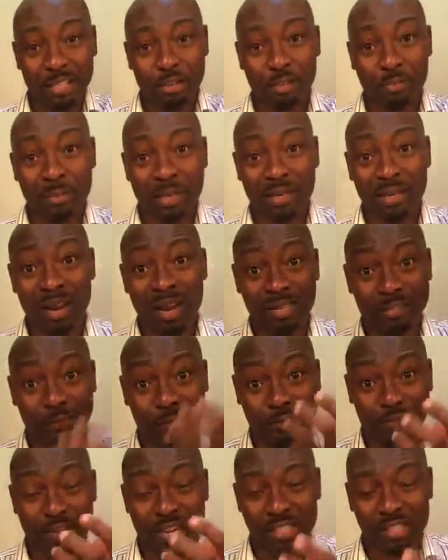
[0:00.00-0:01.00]
human heart
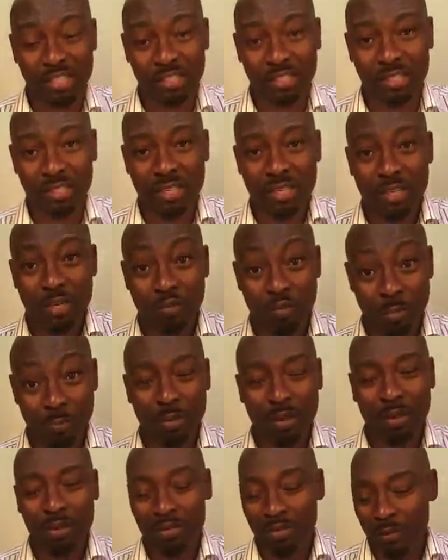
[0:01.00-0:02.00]
fresh with
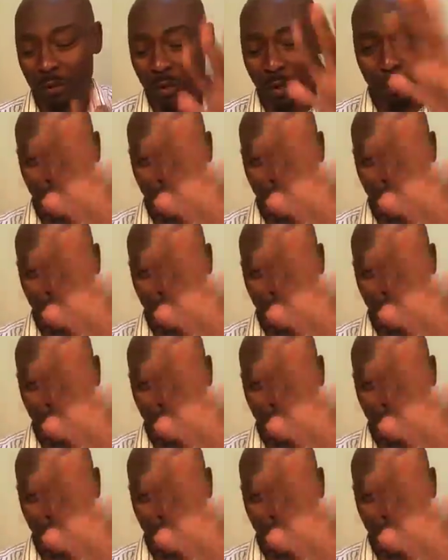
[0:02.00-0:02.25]
blood,